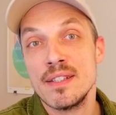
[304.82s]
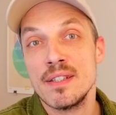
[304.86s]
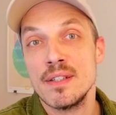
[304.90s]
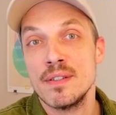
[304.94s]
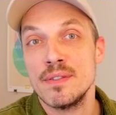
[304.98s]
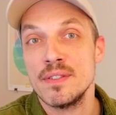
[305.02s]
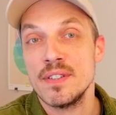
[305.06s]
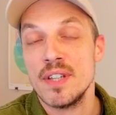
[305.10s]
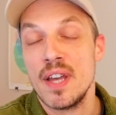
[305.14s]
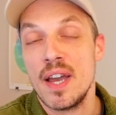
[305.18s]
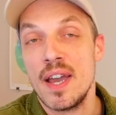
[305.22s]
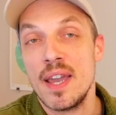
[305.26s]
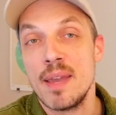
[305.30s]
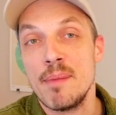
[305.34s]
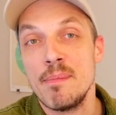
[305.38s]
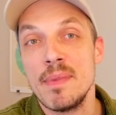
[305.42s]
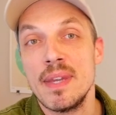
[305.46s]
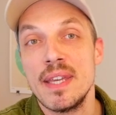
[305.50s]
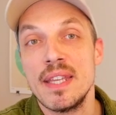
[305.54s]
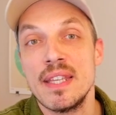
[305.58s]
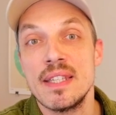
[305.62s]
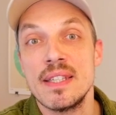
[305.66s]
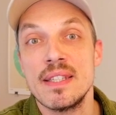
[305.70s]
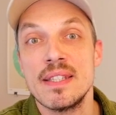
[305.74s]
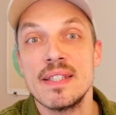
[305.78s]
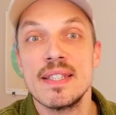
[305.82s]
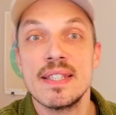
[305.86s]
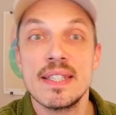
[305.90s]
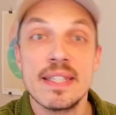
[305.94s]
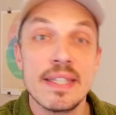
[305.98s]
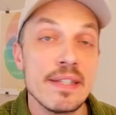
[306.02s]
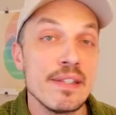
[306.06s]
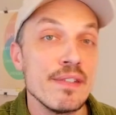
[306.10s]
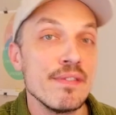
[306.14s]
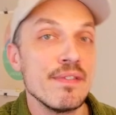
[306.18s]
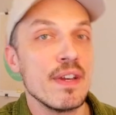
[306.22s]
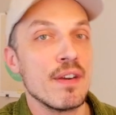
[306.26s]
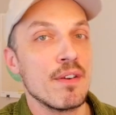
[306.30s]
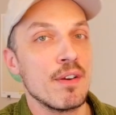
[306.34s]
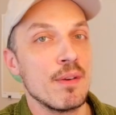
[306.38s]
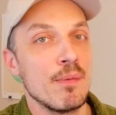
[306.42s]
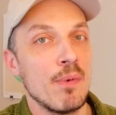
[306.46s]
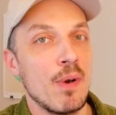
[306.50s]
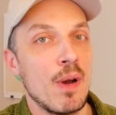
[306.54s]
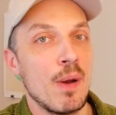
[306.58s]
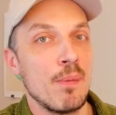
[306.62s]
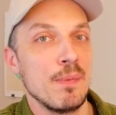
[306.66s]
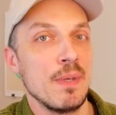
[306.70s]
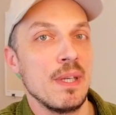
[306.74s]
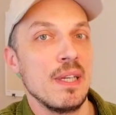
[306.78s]
of time and is still very
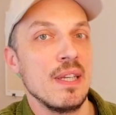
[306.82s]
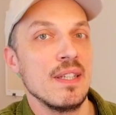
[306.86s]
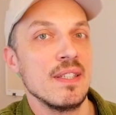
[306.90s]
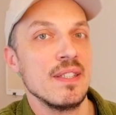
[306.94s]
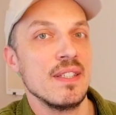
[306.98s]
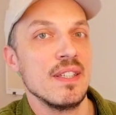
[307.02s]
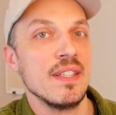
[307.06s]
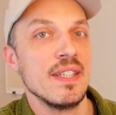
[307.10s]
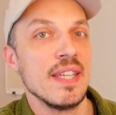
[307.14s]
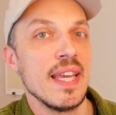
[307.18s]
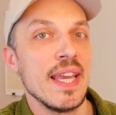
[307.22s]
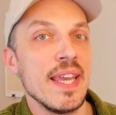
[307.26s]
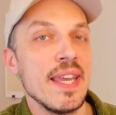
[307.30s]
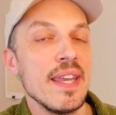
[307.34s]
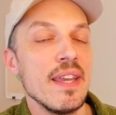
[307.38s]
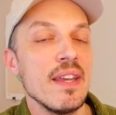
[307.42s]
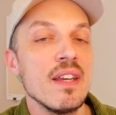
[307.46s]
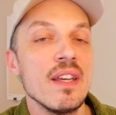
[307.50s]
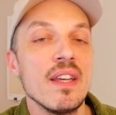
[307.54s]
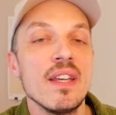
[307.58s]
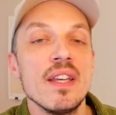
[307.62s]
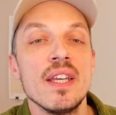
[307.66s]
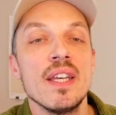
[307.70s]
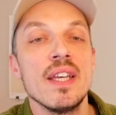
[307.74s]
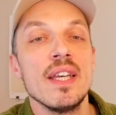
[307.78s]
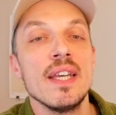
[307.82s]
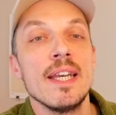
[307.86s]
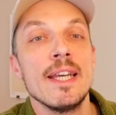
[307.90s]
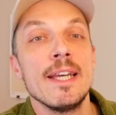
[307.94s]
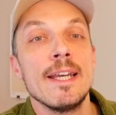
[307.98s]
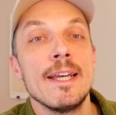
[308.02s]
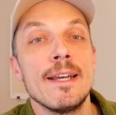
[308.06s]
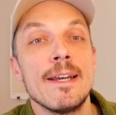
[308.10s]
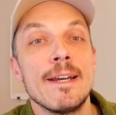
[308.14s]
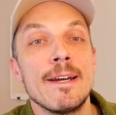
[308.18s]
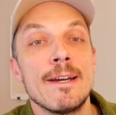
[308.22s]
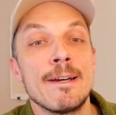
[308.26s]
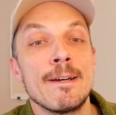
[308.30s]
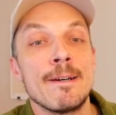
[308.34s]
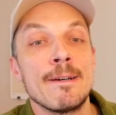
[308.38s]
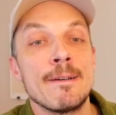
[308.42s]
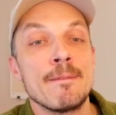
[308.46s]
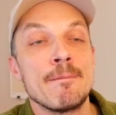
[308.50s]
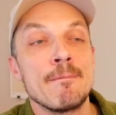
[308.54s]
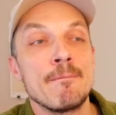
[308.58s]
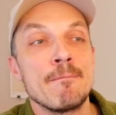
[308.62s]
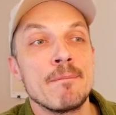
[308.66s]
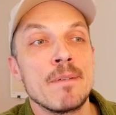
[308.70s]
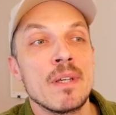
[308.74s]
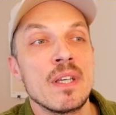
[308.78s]
popular today.
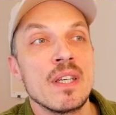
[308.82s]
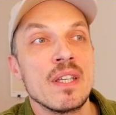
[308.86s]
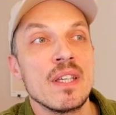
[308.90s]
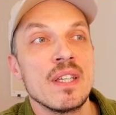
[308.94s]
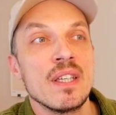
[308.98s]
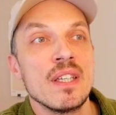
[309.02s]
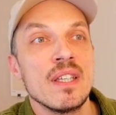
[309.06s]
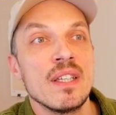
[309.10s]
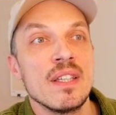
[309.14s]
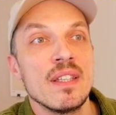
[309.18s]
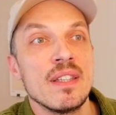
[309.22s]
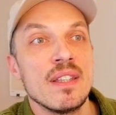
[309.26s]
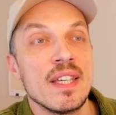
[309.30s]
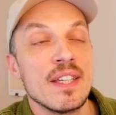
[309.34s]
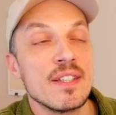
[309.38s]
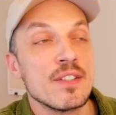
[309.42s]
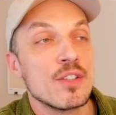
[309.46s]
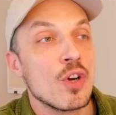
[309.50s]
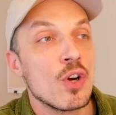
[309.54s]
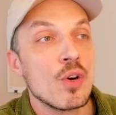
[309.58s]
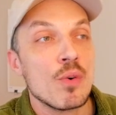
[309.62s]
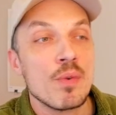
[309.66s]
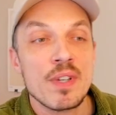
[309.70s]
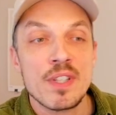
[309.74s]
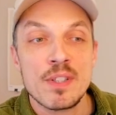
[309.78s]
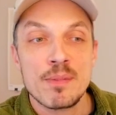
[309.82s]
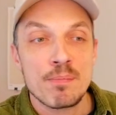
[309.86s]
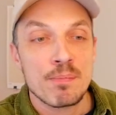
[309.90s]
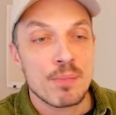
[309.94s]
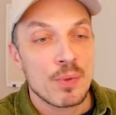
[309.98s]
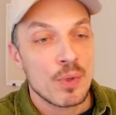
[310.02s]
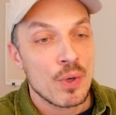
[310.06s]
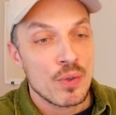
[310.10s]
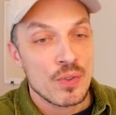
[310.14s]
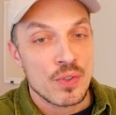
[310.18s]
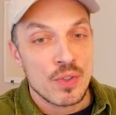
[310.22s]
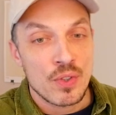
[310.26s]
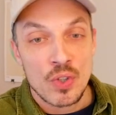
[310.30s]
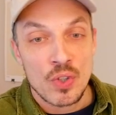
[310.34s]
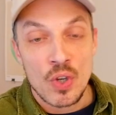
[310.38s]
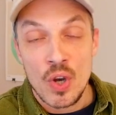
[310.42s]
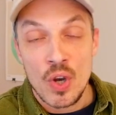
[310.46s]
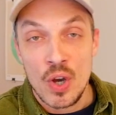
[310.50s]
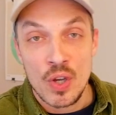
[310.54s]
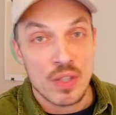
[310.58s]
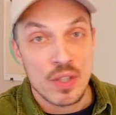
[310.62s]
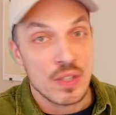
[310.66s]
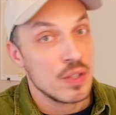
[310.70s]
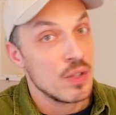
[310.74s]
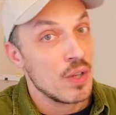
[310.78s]
There's always pros and
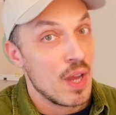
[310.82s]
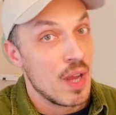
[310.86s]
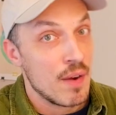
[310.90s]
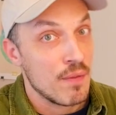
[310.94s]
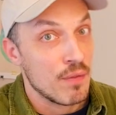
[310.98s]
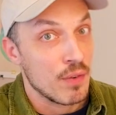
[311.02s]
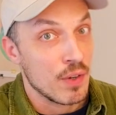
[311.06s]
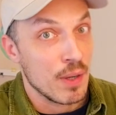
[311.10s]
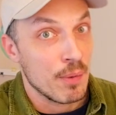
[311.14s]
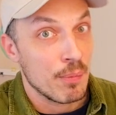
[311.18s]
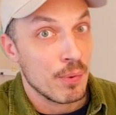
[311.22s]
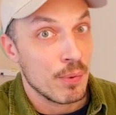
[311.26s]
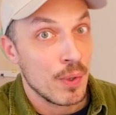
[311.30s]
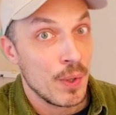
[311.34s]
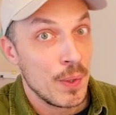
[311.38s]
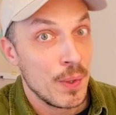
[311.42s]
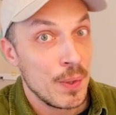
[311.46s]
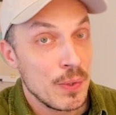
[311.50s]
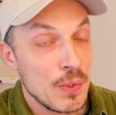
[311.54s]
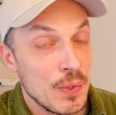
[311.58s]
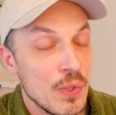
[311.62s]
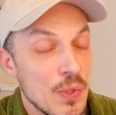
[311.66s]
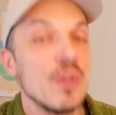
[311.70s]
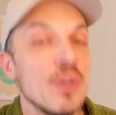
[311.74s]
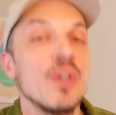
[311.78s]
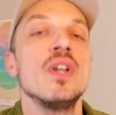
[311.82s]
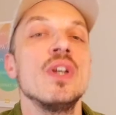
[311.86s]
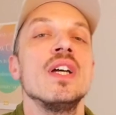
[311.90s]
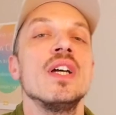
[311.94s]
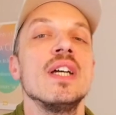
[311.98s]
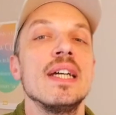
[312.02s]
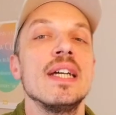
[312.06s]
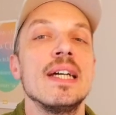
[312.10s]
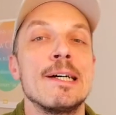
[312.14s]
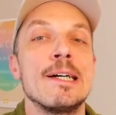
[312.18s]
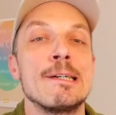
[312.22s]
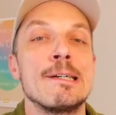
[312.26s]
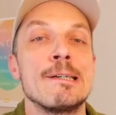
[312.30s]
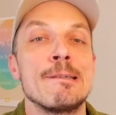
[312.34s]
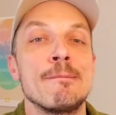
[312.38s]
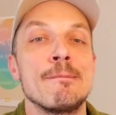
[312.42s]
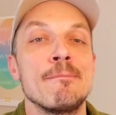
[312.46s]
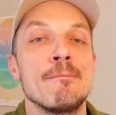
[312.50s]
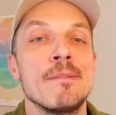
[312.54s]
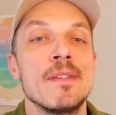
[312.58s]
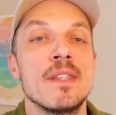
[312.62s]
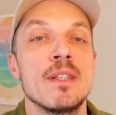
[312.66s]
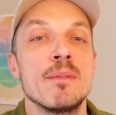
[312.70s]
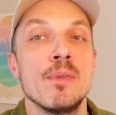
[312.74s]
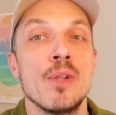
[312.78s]
cons to every approach.
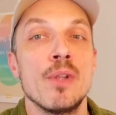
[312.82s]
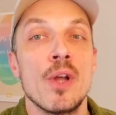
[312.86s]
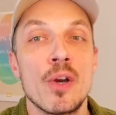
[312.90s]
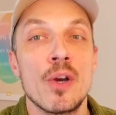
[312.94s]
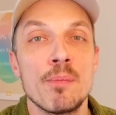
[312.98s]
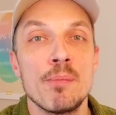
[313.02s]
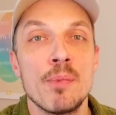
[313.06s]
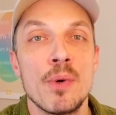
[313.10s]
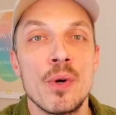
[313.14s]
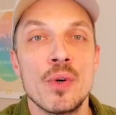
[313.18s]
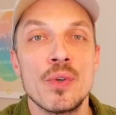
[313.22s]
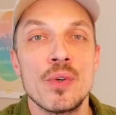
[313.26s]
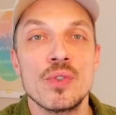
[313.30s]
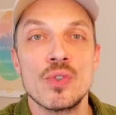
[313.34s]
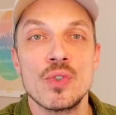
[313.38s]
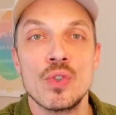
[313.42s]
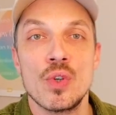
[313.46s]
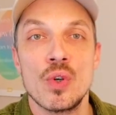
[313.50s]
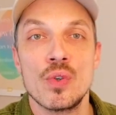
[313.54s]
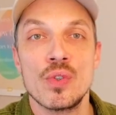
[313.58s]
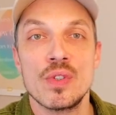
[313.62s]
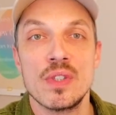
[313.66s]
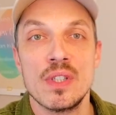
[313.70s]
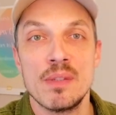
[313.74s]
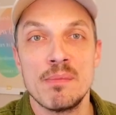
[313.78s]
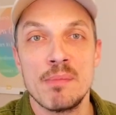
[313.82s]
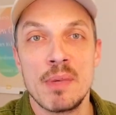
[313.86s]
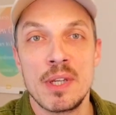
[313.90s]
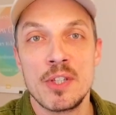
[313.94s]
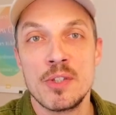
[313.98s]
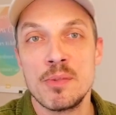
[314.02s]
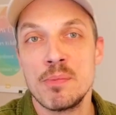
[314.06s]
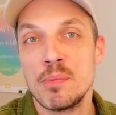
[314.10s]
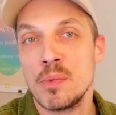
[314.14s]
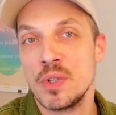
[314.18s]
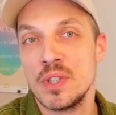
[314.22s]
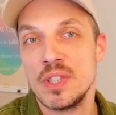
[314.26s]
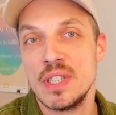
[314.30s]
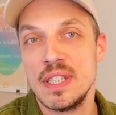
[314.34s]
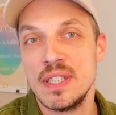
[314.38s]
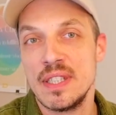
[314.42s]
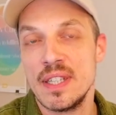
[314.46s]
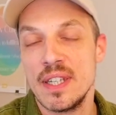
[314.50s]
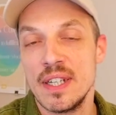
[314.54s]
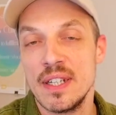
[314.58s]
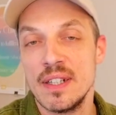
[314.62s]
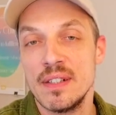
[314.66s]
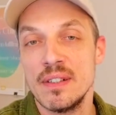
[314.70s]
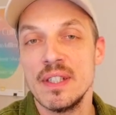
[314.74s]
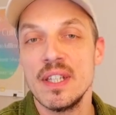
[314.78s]
The blog post goes in much more
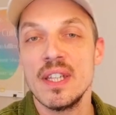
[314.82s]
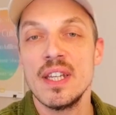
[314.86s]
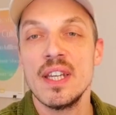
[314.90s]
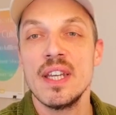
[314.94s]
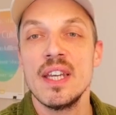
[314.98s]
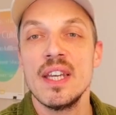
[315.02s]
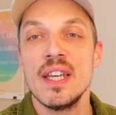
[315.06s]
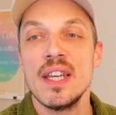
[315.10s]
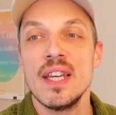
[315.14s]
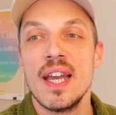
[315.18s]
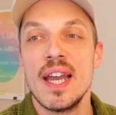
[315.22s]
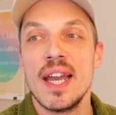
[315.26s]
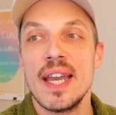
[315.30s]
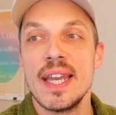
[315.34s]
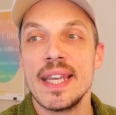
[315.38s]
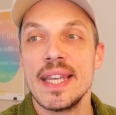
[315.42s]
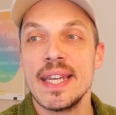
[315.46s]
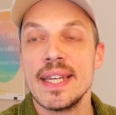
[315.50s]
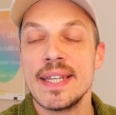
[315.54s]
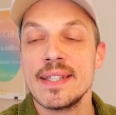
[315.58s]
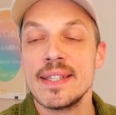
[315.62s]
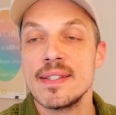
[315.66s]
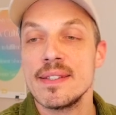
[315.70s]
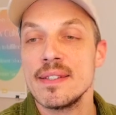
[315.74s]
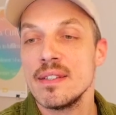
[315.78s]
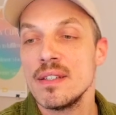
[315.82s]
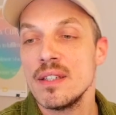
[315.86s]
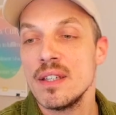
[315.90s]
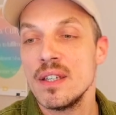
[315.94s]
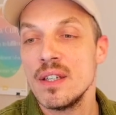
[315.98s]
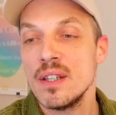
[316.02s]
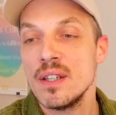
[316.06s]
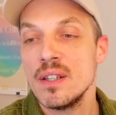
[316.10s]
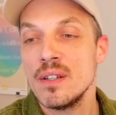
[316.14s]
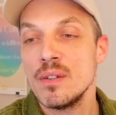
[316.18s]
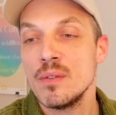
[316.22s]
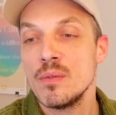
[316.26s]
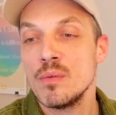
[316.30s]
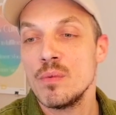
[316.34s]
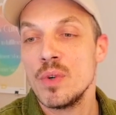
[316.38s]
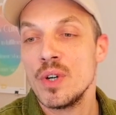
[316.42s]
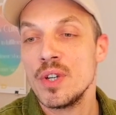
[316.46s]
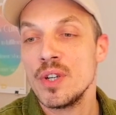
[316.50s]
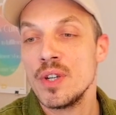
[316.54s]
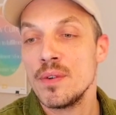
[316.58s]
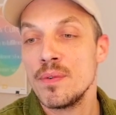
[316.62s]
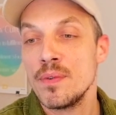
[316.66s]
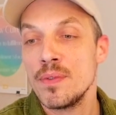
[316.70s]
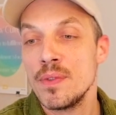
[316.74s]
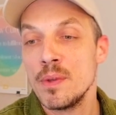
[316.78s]
detail. I guess
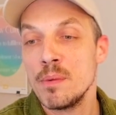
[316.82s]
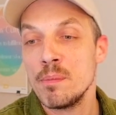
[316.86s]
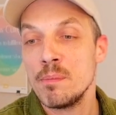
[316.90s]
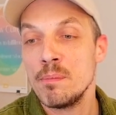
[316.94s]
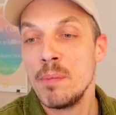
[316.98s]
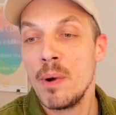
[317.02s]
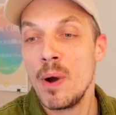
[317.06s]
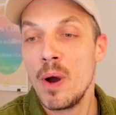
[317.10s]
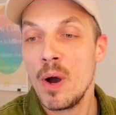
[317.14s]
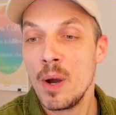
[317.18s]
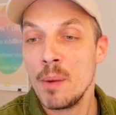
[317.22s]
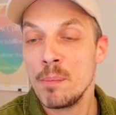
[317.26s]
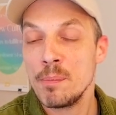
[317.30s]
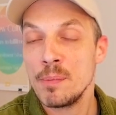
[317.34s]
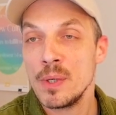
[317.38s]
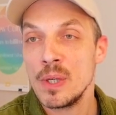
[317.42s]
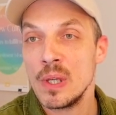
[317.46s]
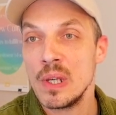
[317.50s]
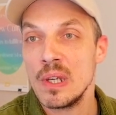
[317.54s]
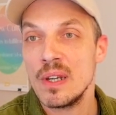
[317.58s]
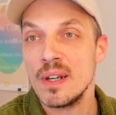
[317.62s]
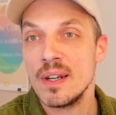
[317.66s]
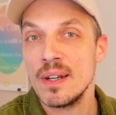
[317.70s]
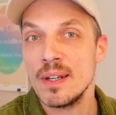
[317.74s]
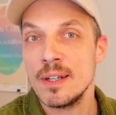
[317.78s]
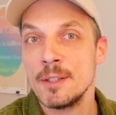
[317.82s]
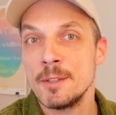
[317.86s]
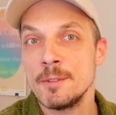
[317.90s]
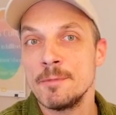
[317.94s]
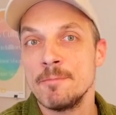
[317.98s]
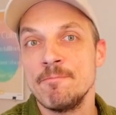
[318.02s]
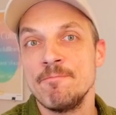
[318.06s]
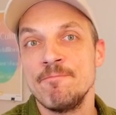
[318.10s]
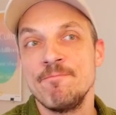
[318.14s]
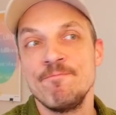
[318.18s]
one of the popular